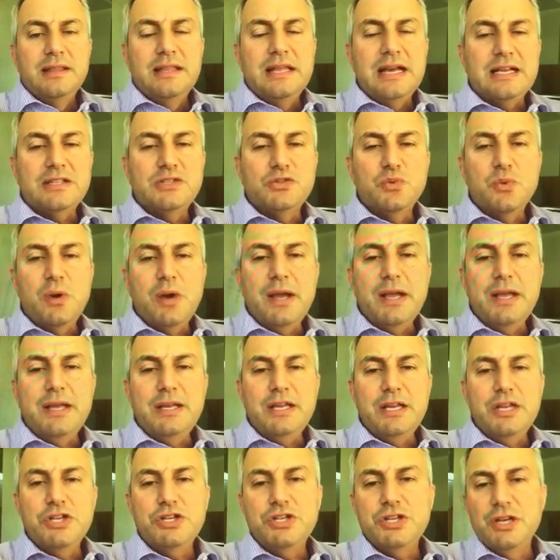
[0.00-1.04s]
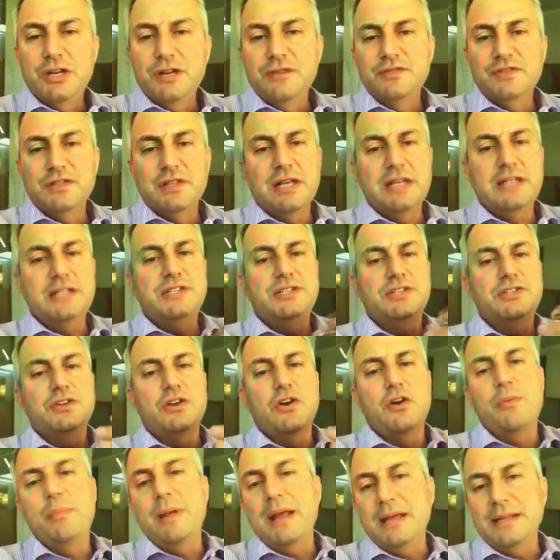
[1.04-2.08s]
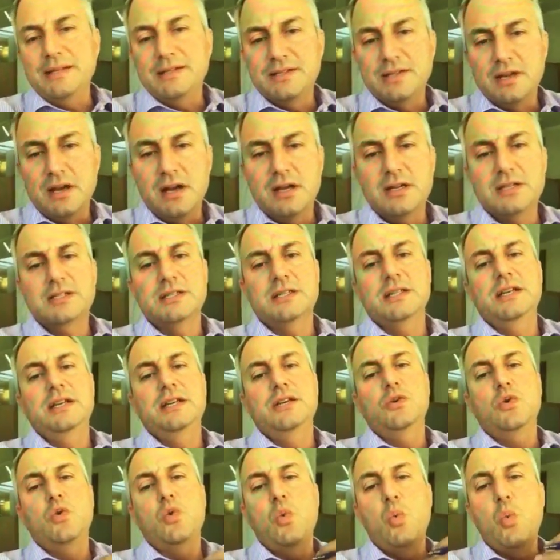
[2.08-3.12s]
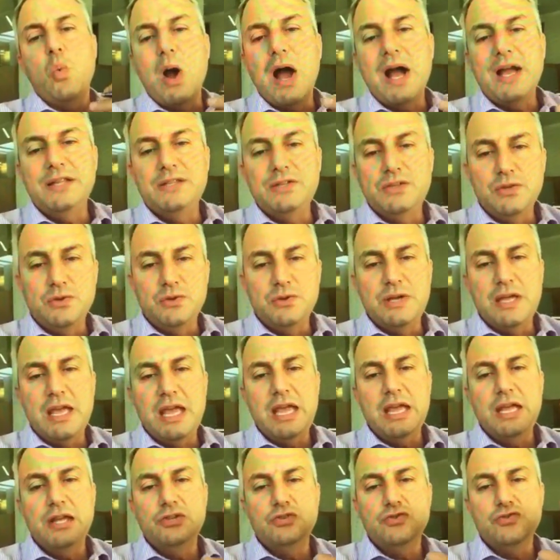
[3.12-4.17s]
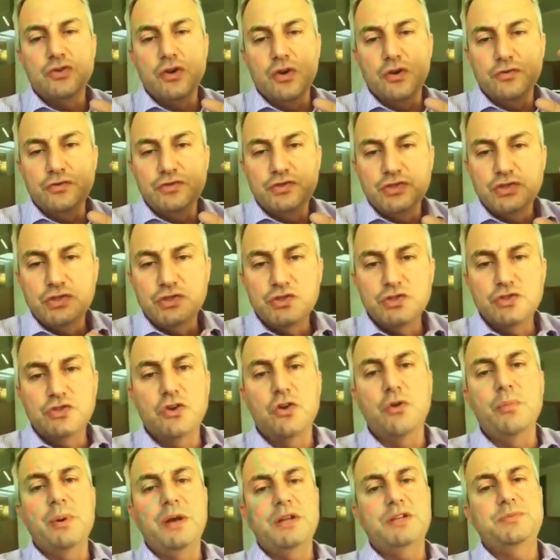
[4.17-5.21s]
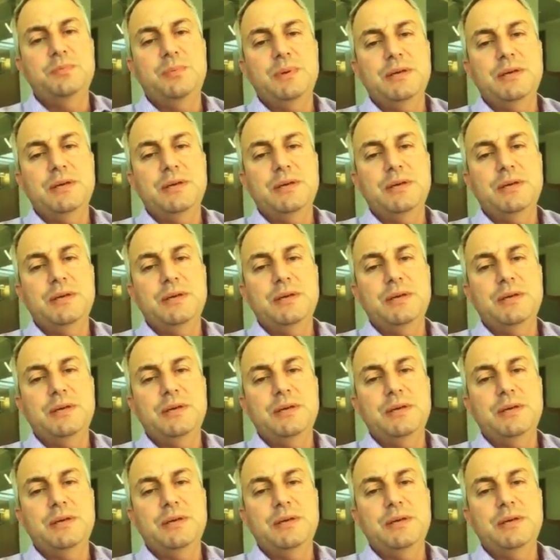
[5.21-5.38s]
That's why initiatives like Sarbanes-Oxley or Y2K drove so much